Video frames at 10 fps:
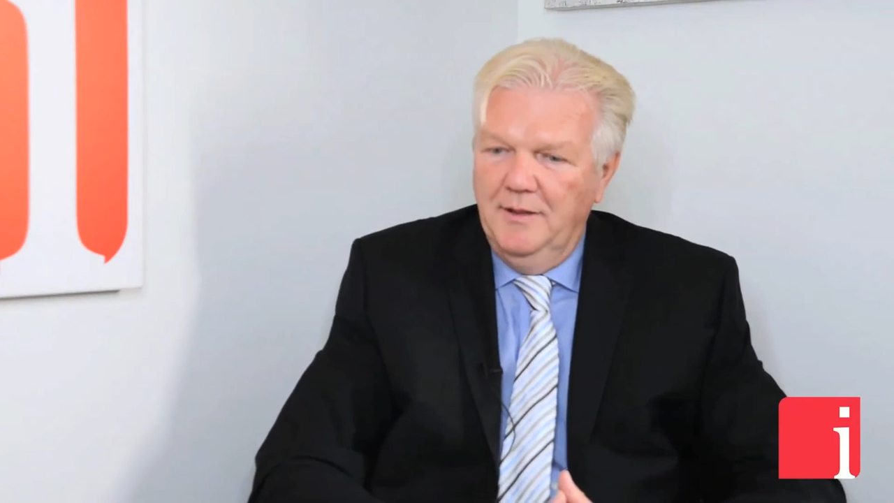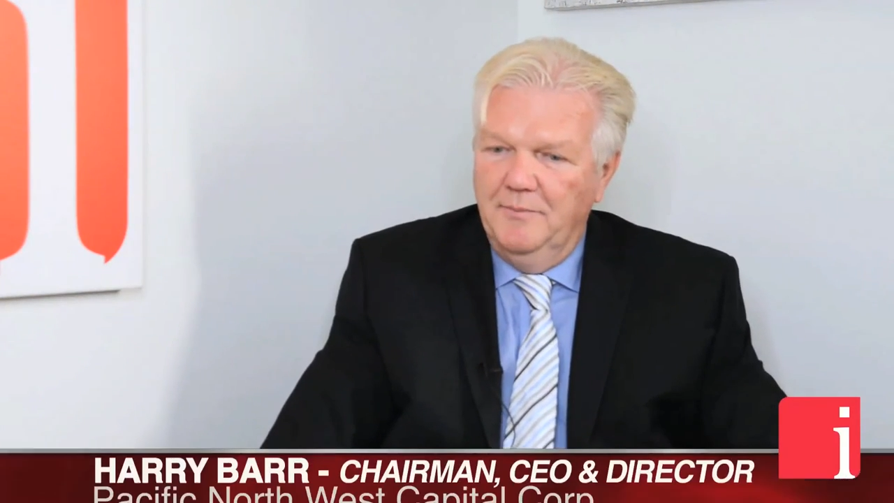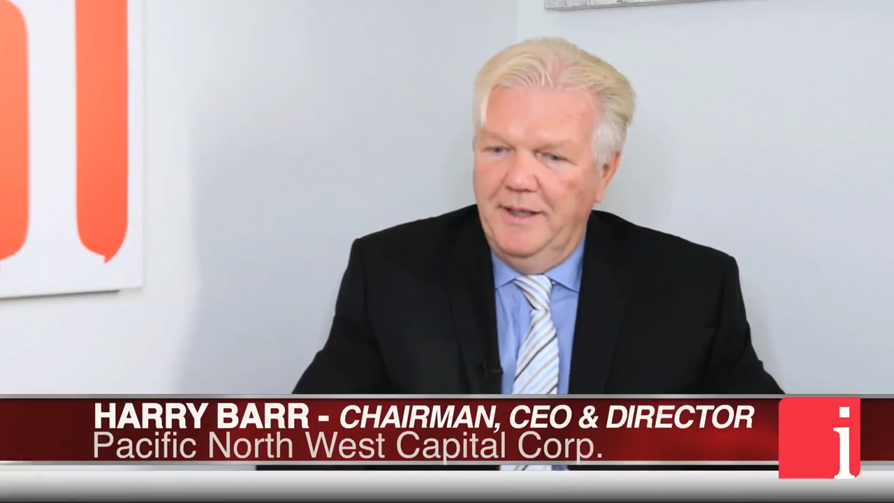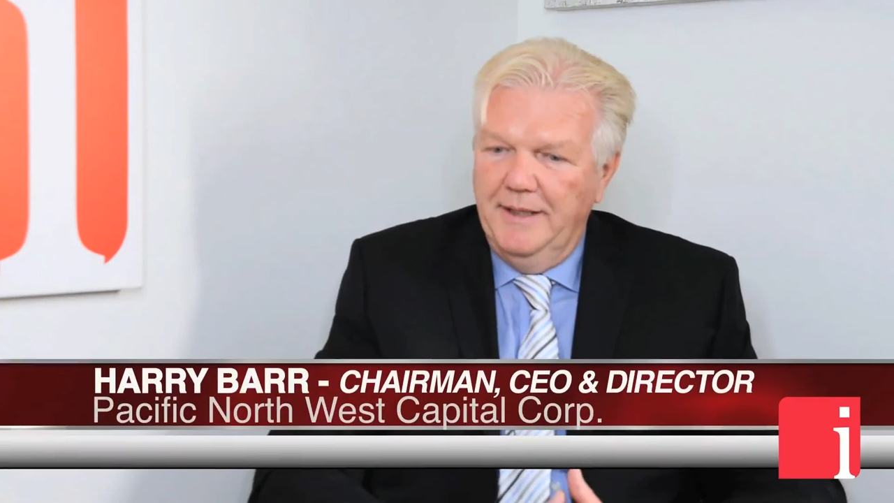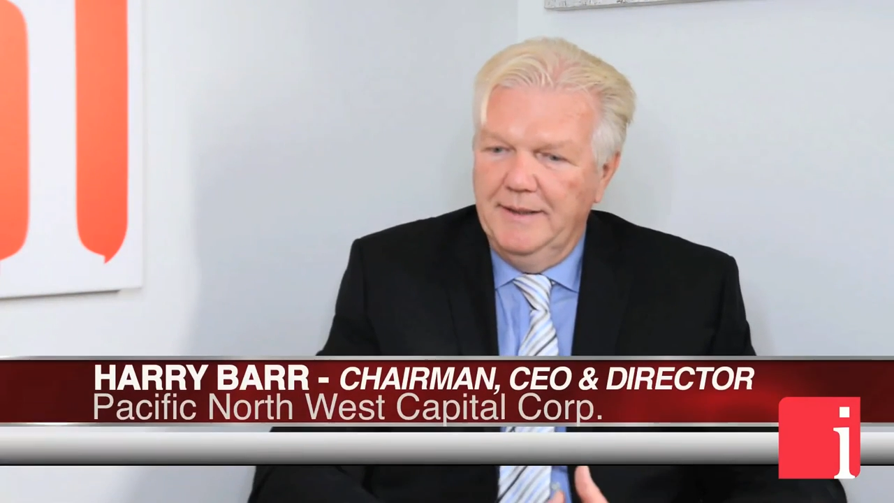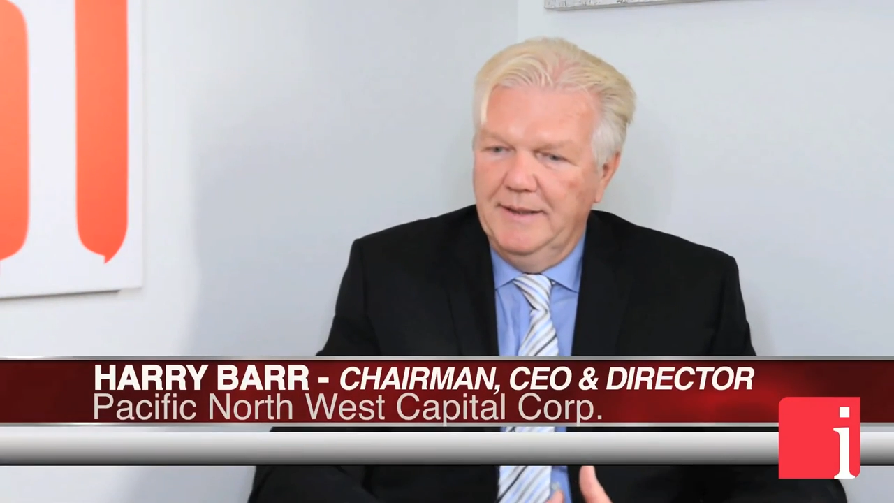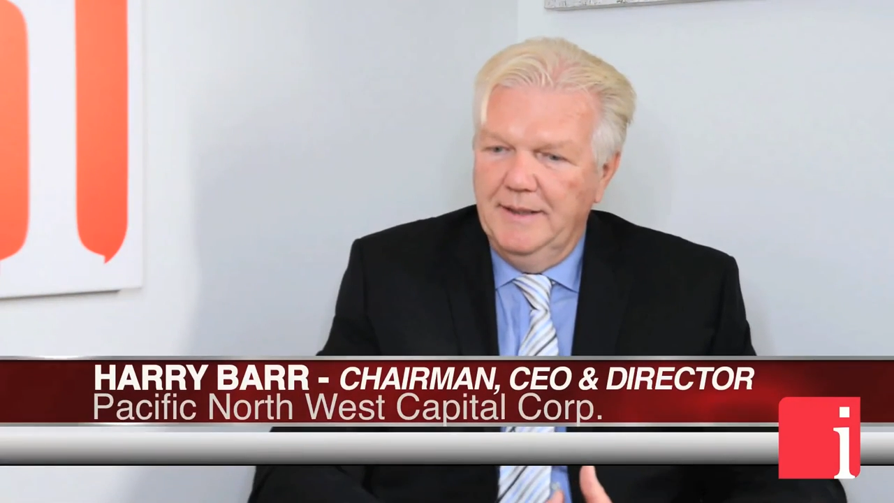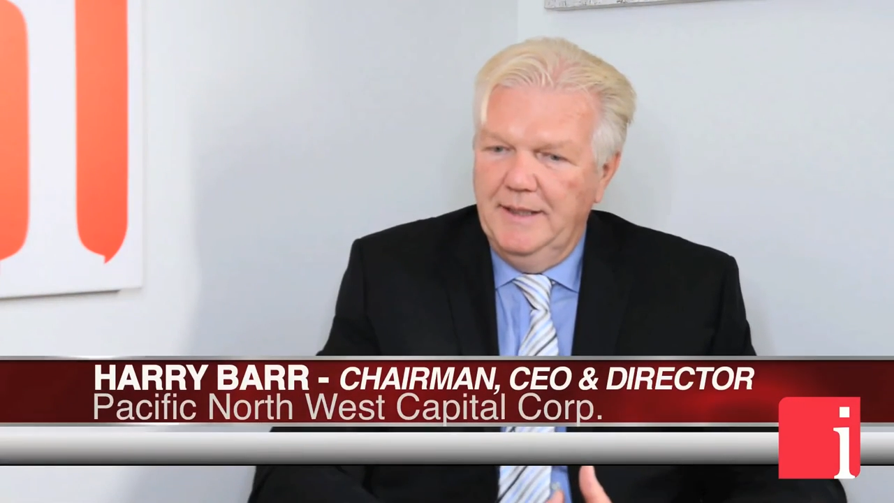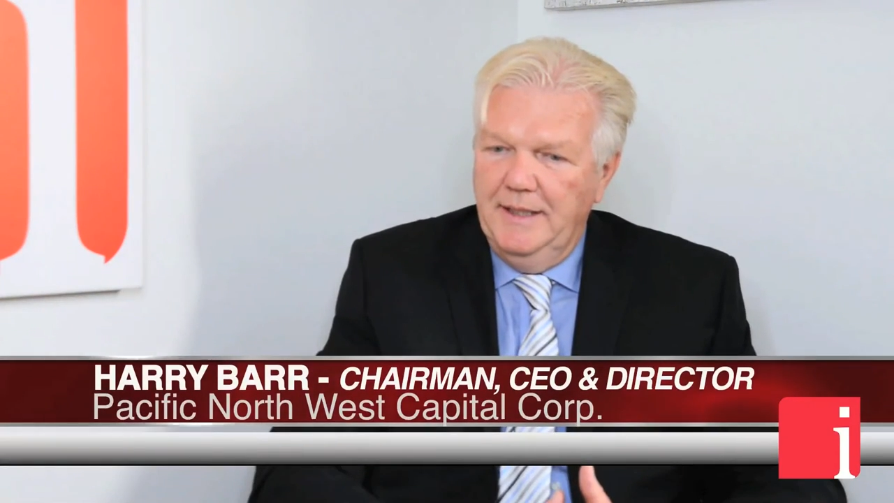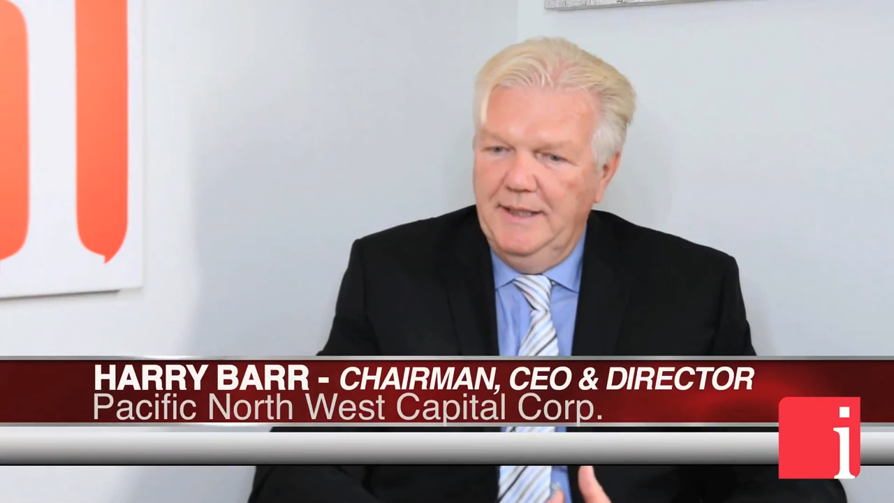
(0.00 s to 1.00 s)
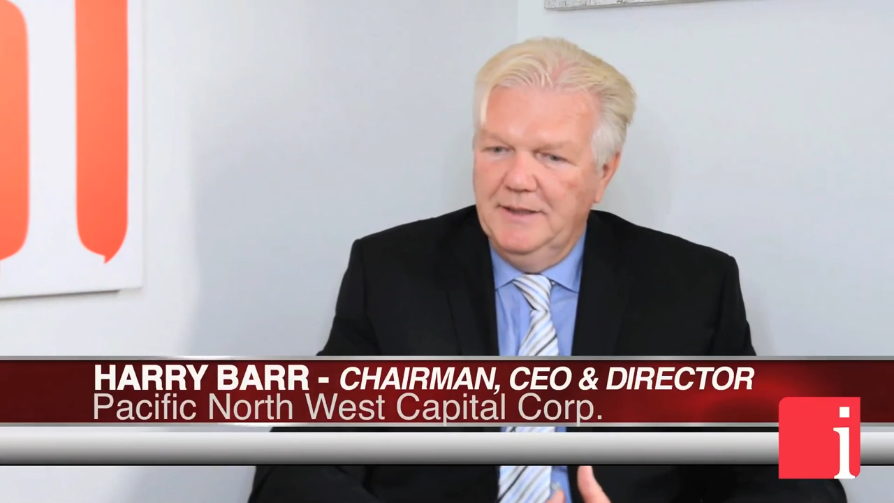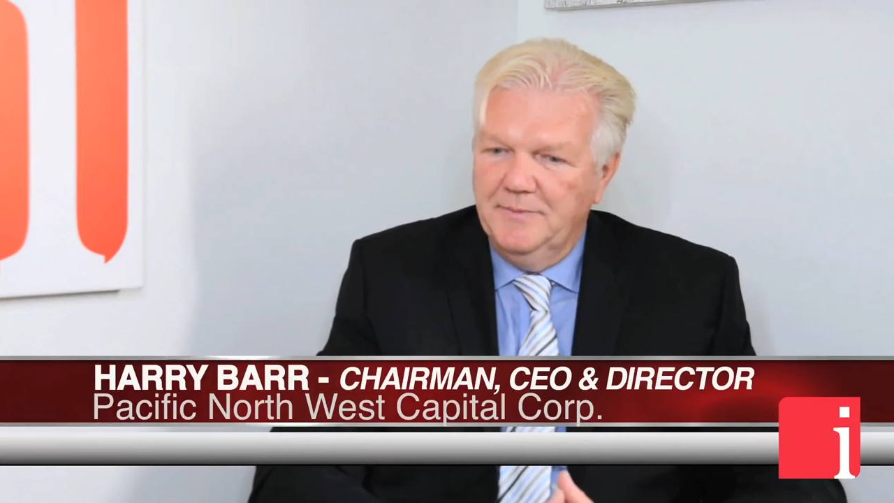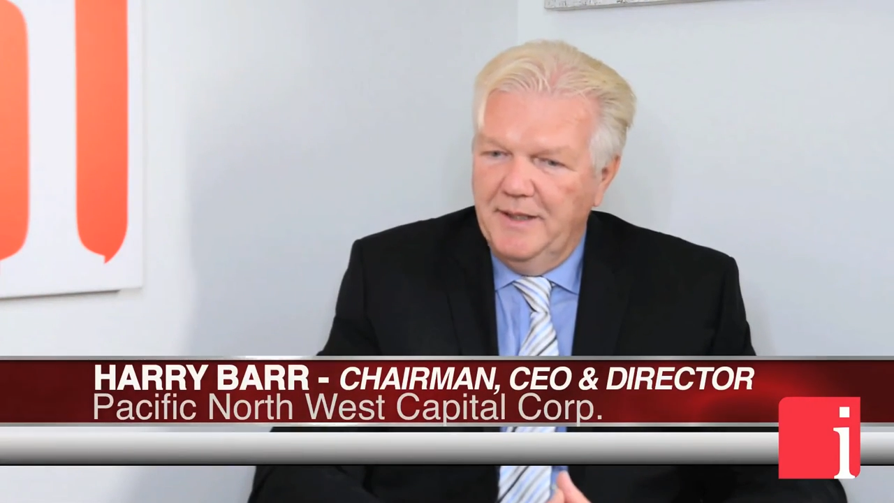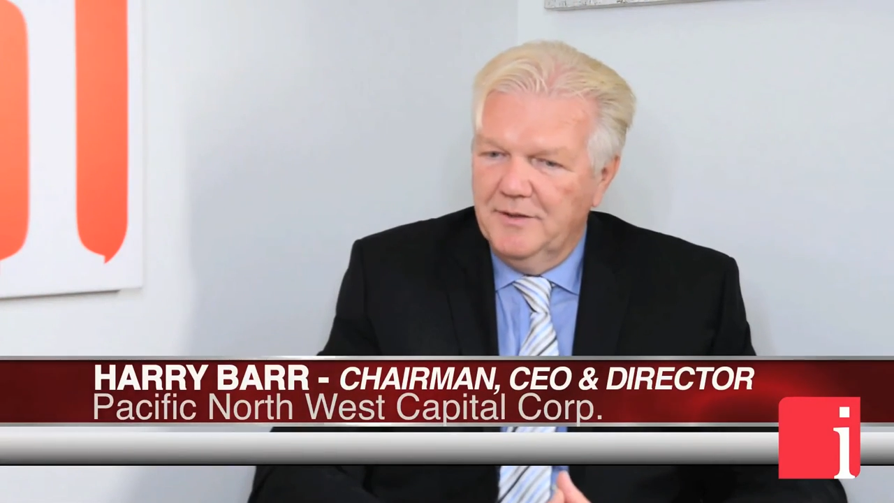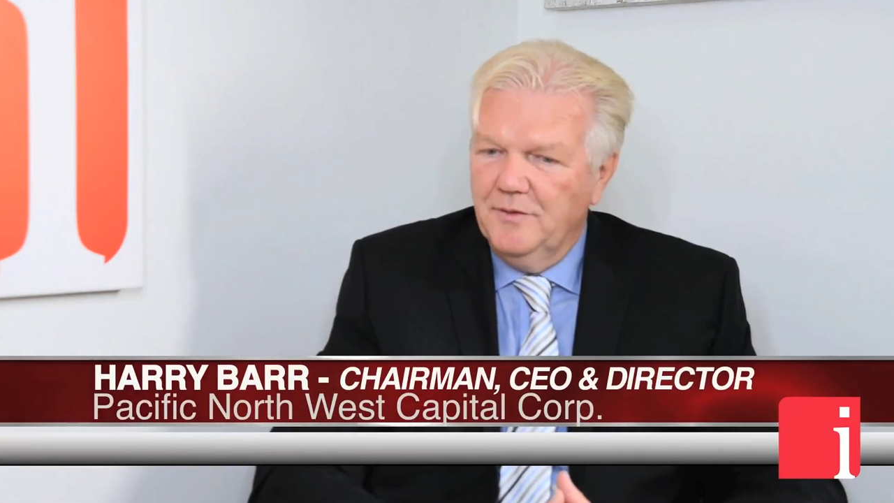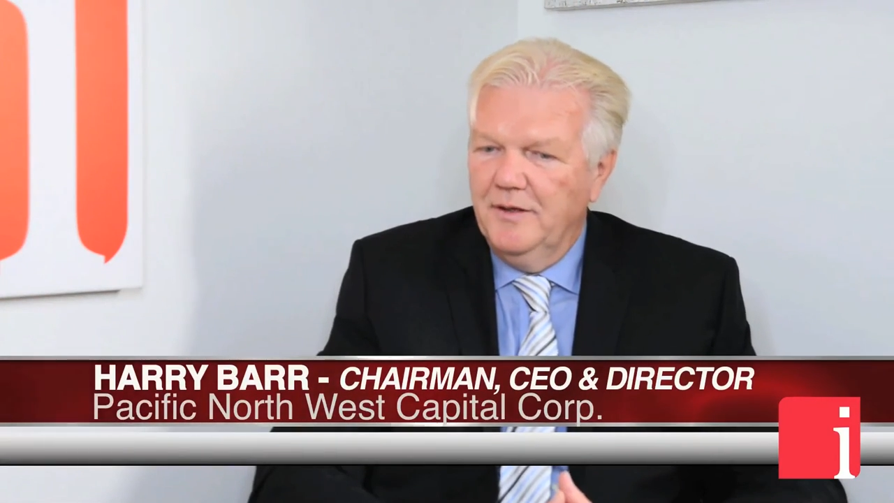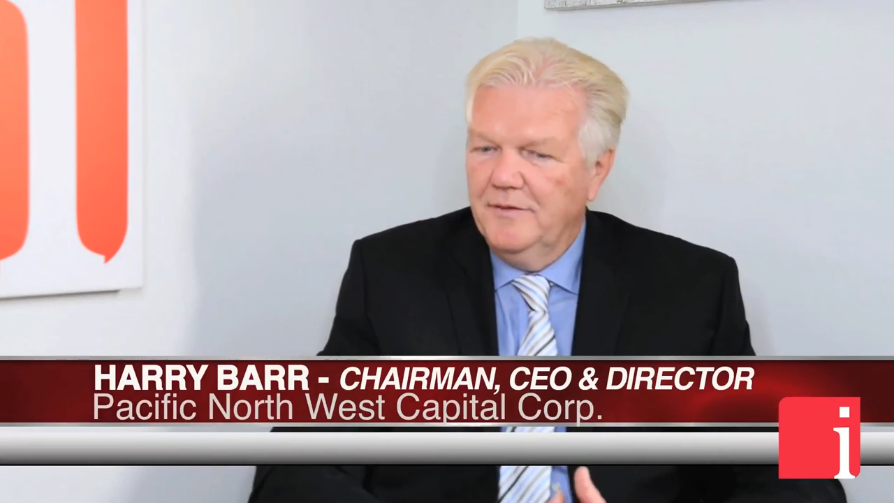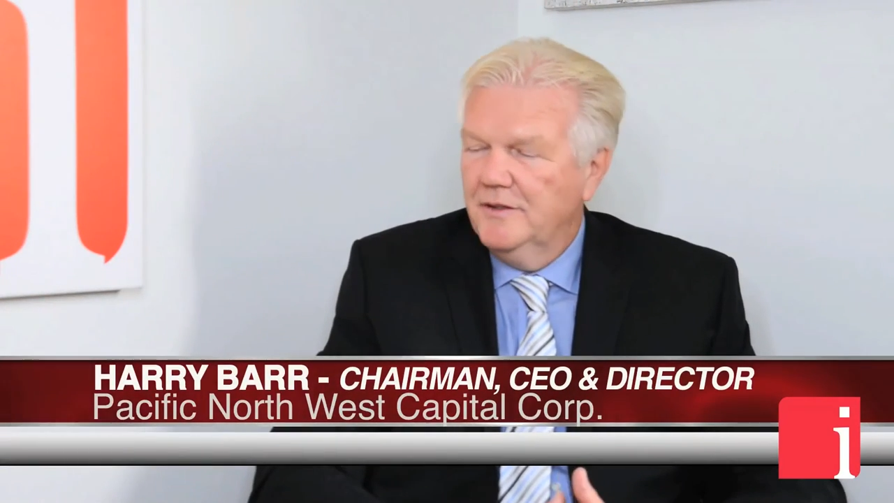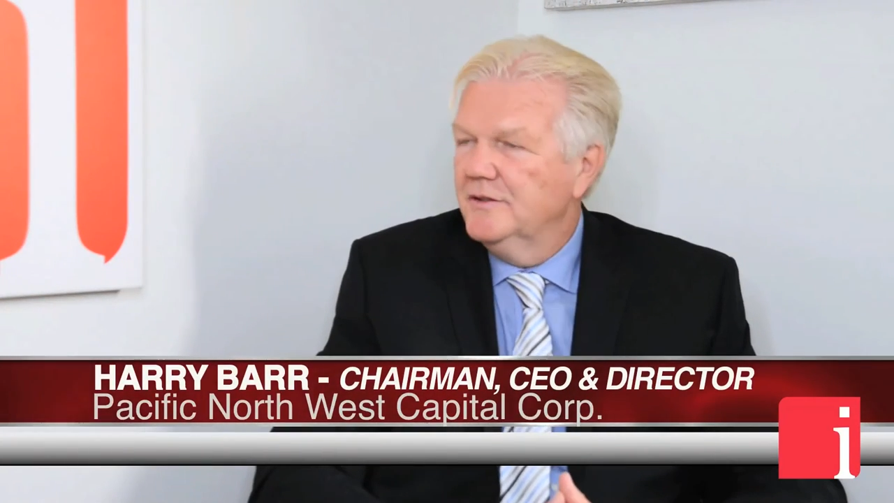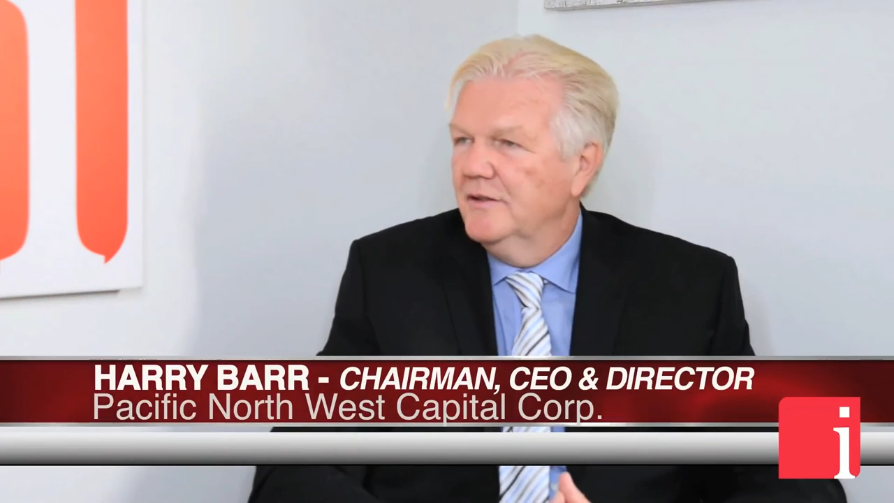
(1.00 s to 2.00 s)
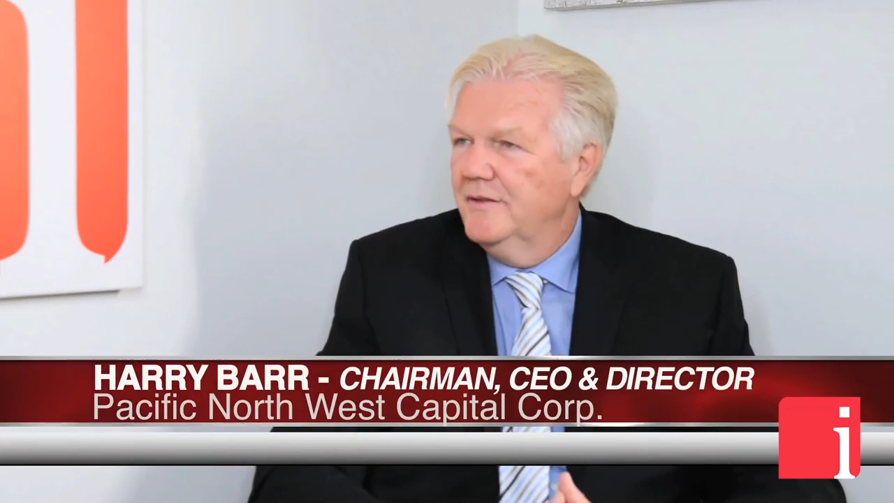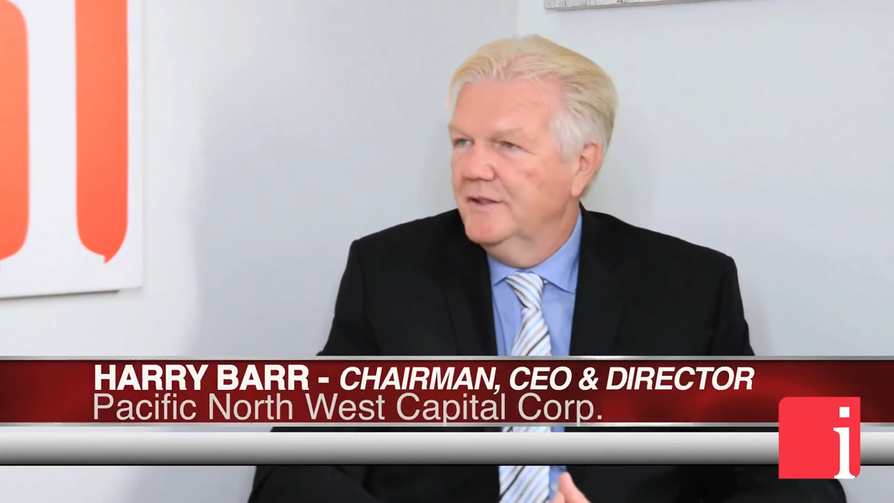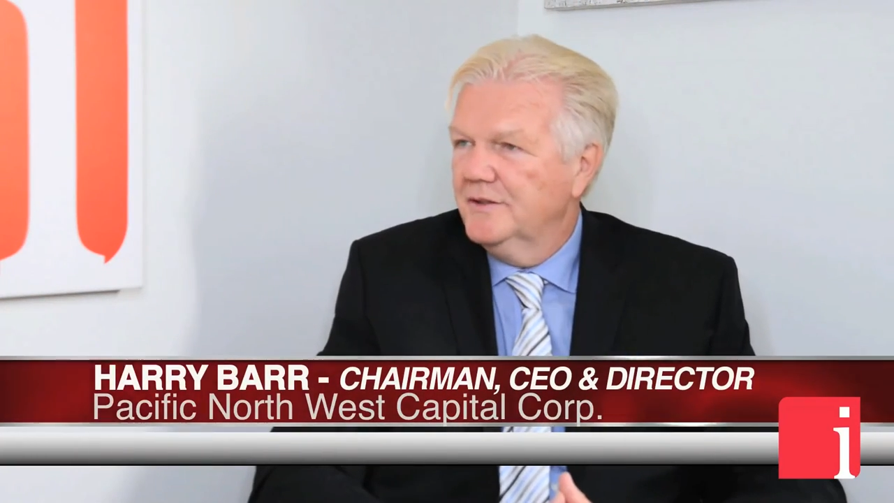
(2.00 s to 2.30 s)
But he spent 12 years of his